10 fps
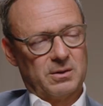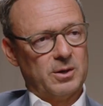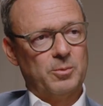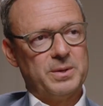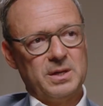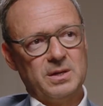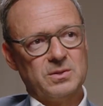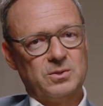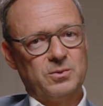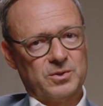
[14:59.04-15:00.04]
our
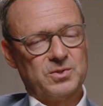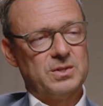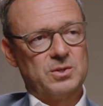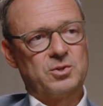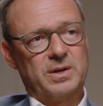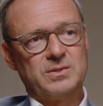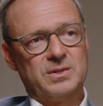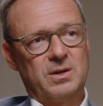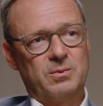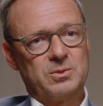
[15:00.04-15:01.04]
LPs, you could see the trends
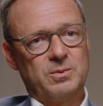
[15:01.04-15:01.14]
there, which